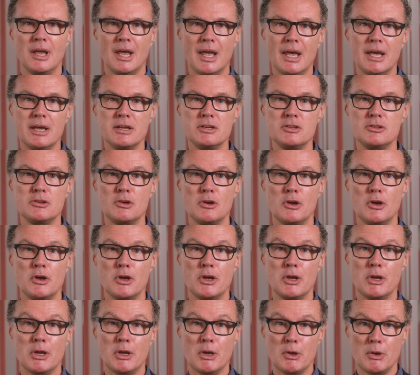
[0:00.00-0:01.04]
and
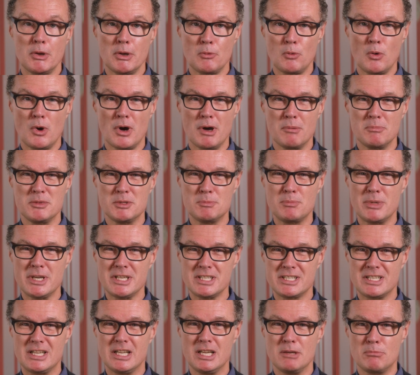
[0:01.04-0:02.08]
what I'm
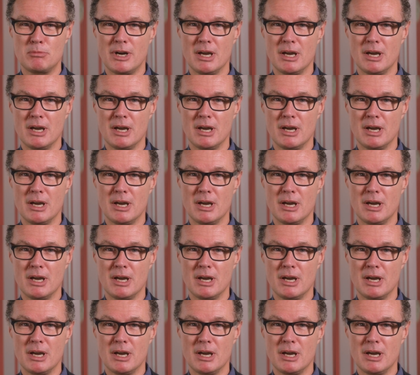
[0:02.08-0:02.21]
especially